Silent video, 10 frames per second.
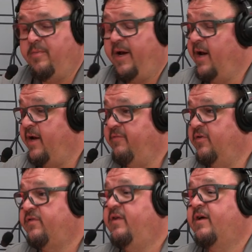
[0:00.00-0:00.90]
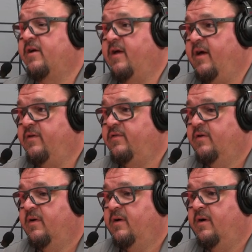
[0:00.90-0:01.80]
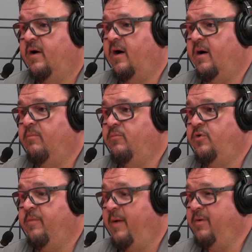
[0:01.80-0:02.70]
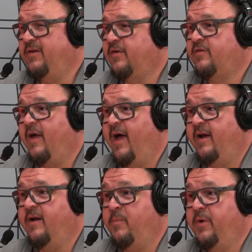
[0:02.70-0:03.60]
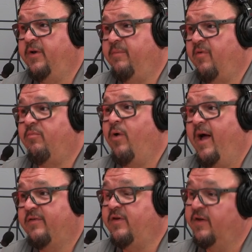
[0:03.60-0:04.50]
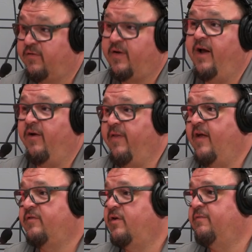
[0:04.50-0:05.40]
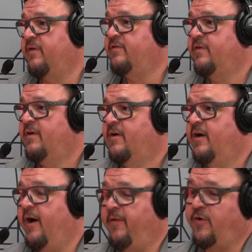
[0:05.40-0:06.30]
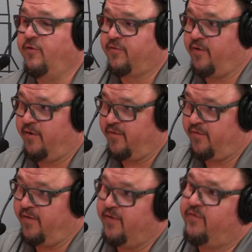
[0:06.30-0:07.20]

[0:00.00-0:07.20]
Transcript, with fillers: you may not even stick a case. Um, maybe just adding a buildup of brass inside on that surface. Mm. And then you'll start to see it